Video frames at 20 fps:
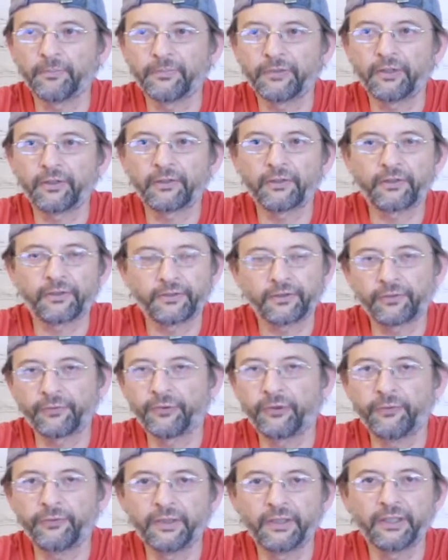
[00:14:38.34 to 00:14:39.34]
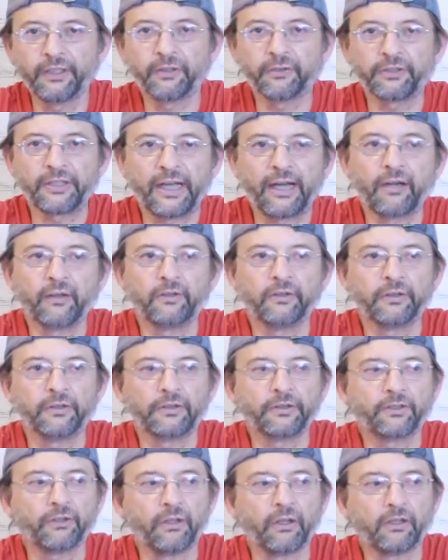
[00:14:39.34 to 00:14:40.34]
there's a few videos out, and
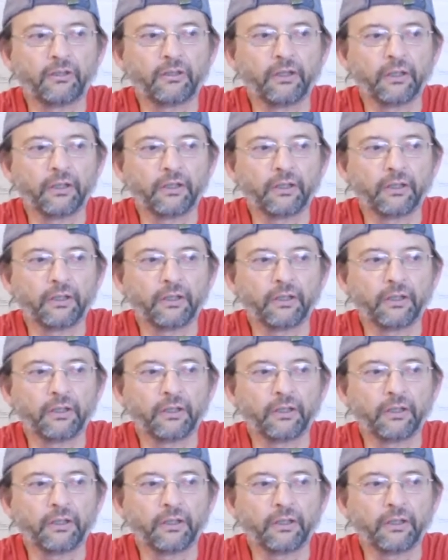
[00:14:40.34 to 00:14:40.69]
so